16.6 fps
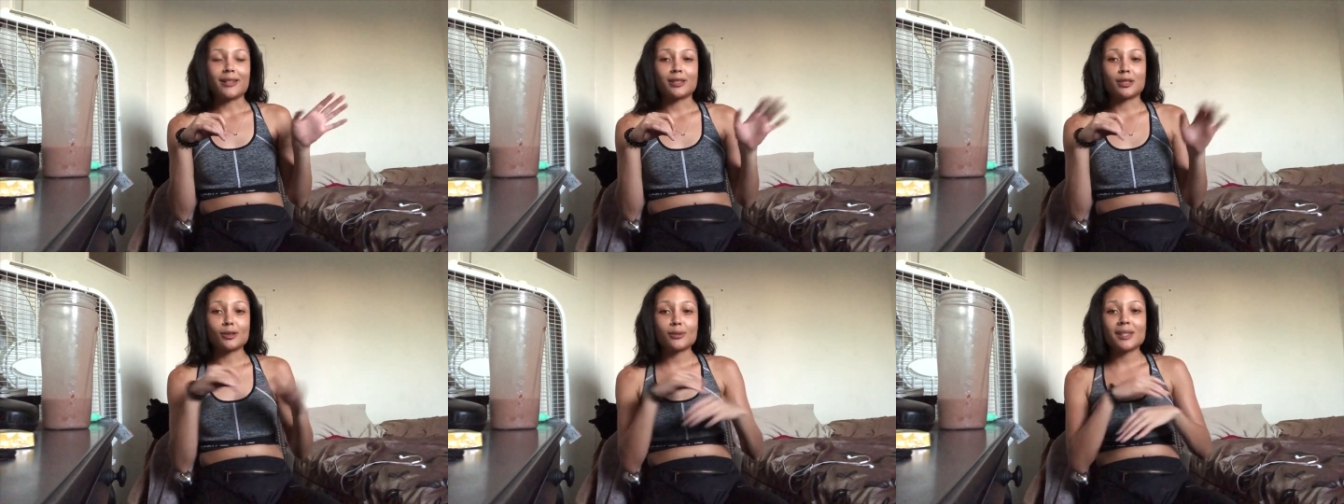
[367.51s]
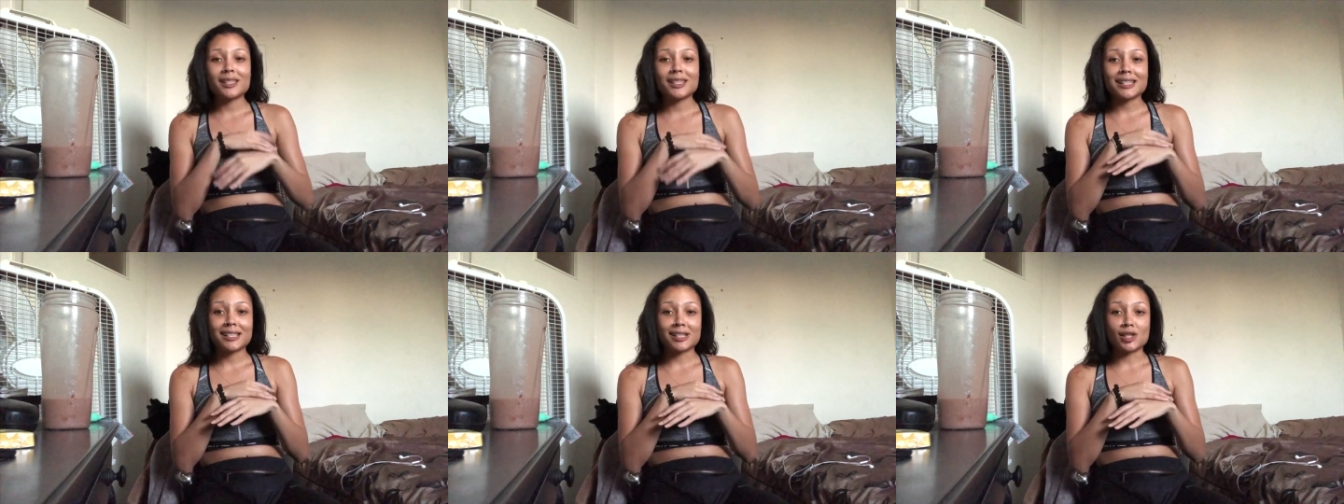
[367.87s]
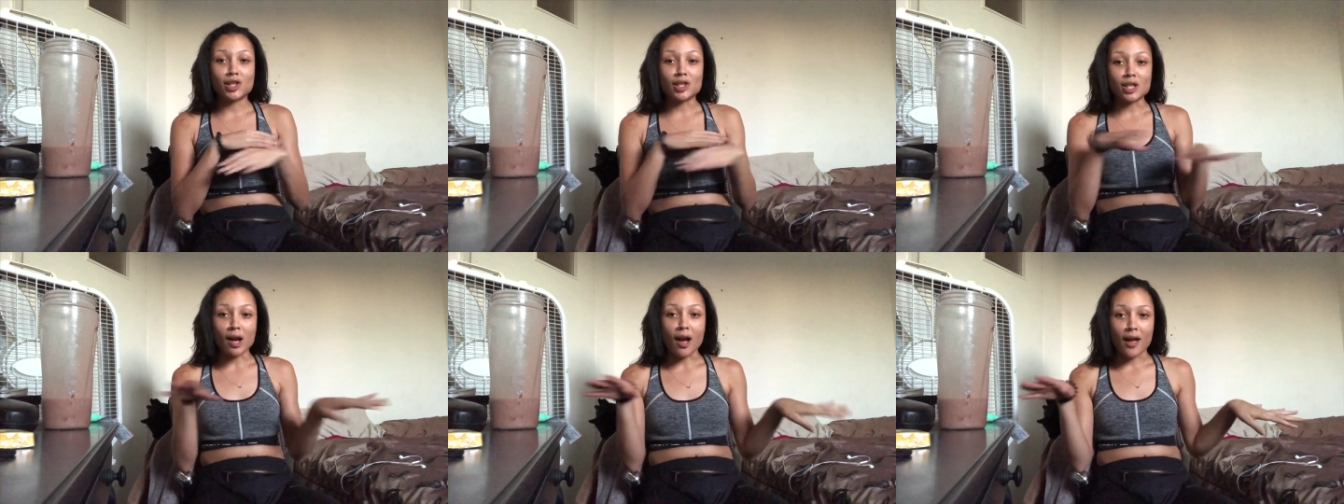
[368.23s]
As soon as it's
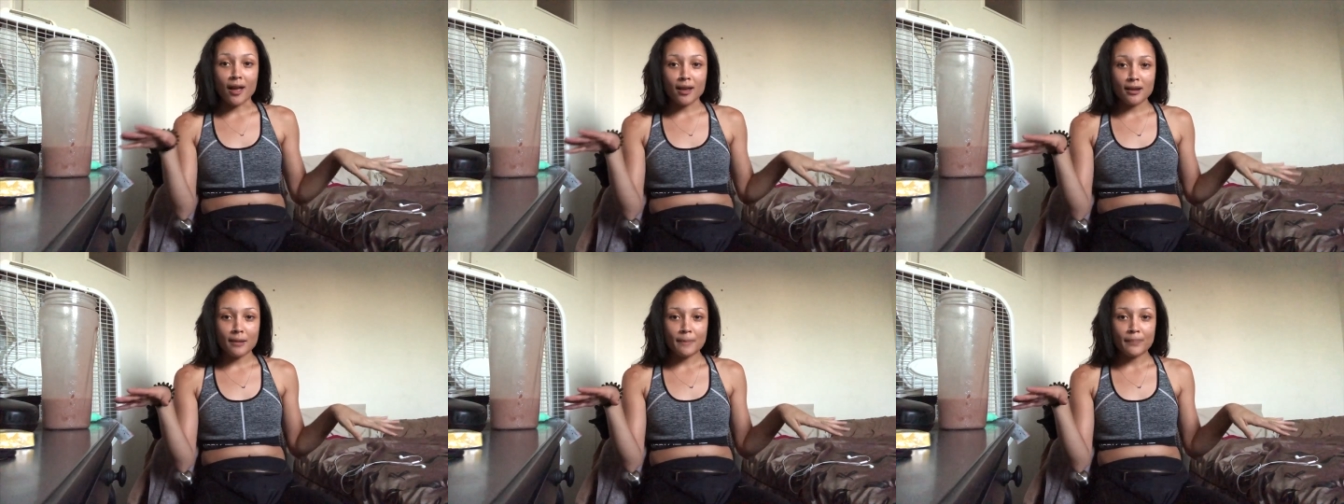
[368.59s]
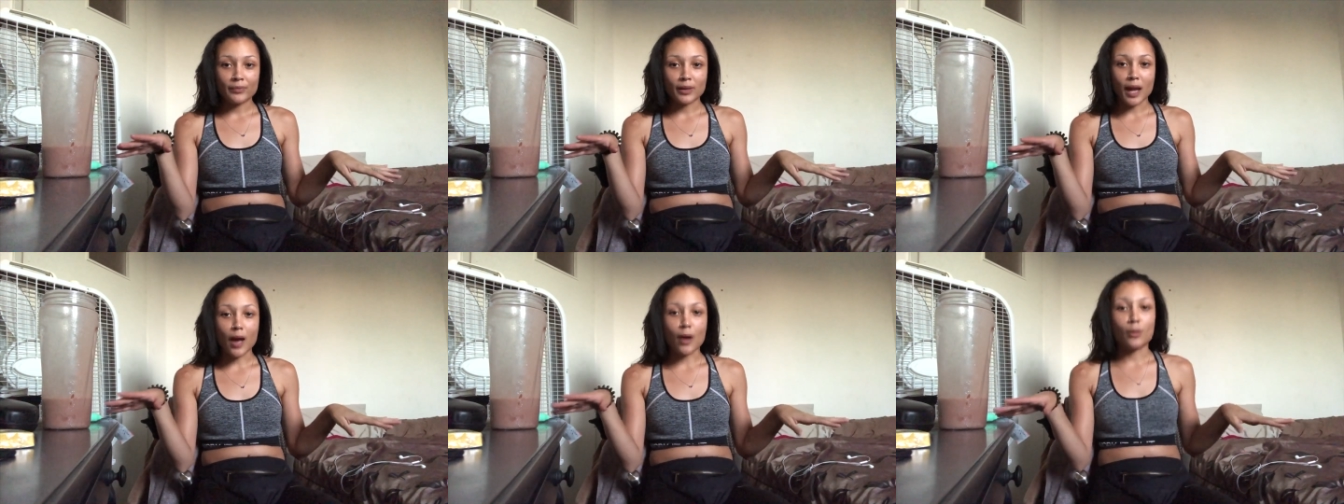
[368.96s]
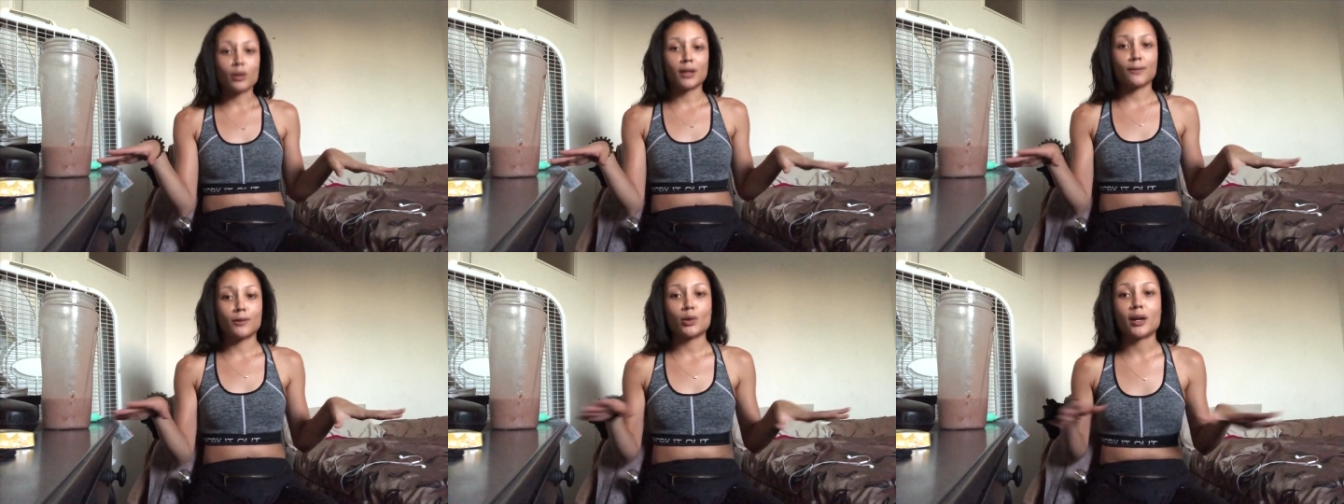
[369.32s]
done, I will
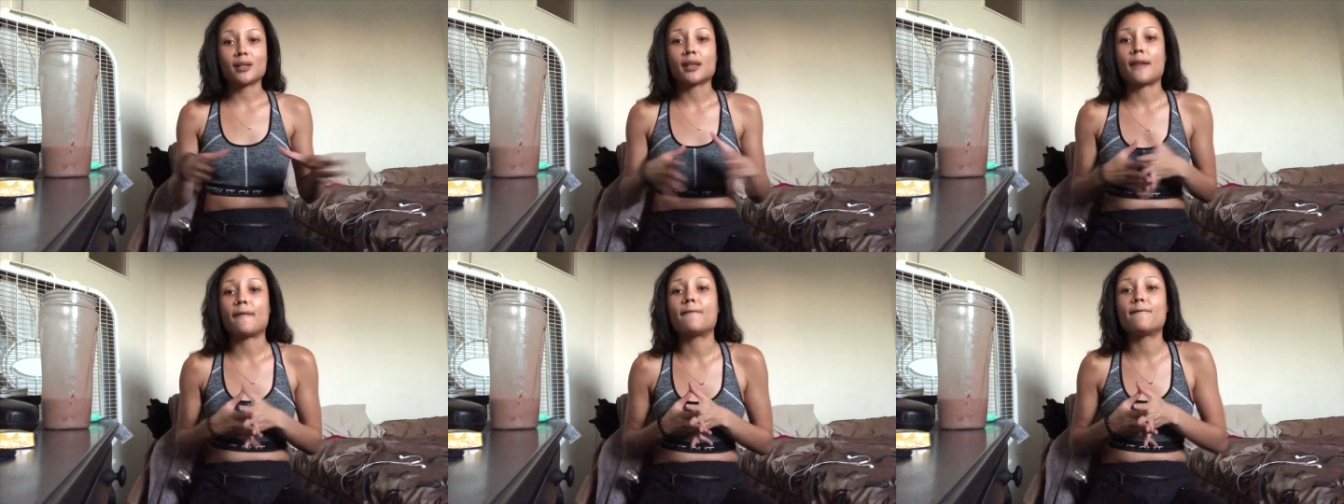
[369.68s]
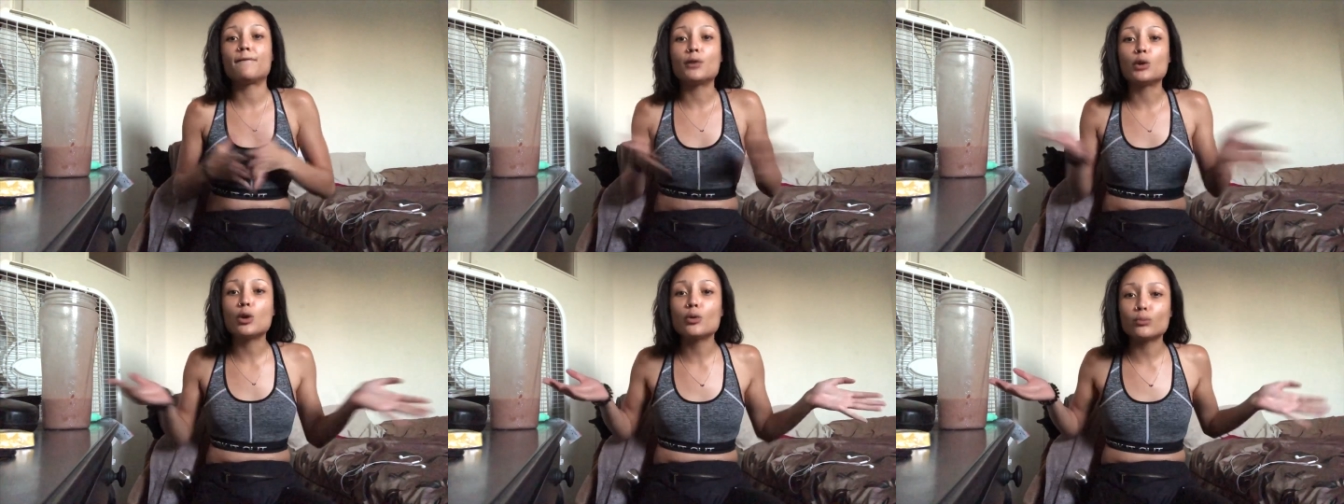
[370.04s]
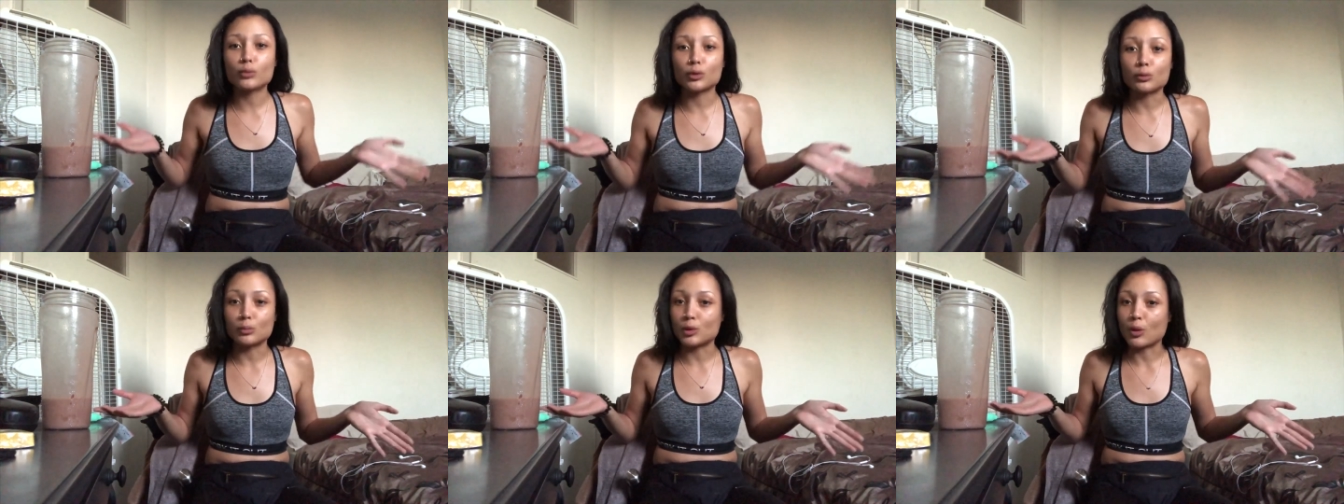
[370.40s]
give you guys a full
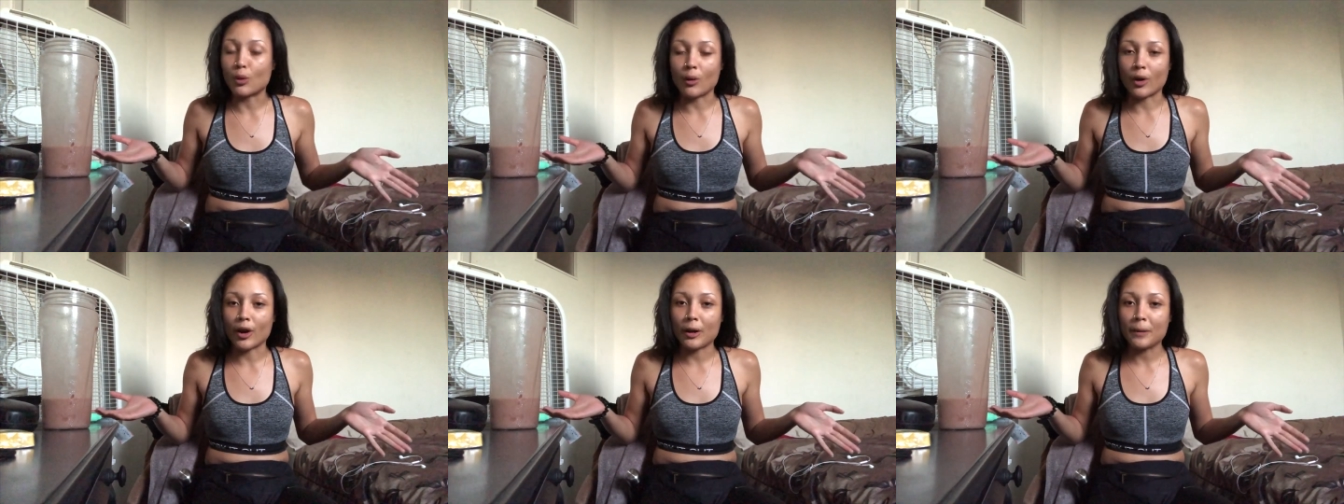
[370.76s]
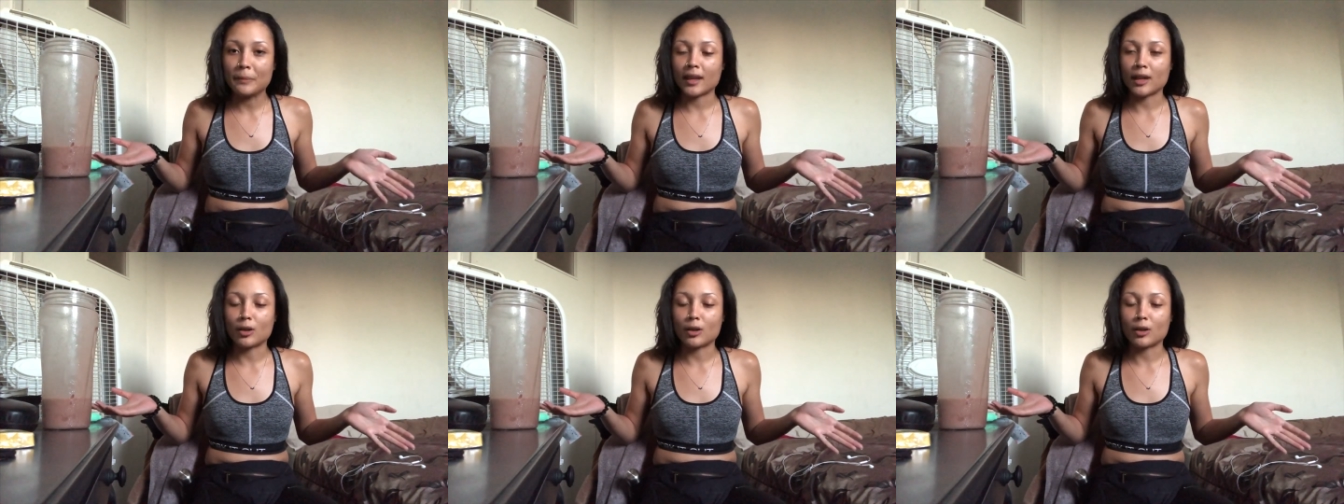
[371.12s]
room tour.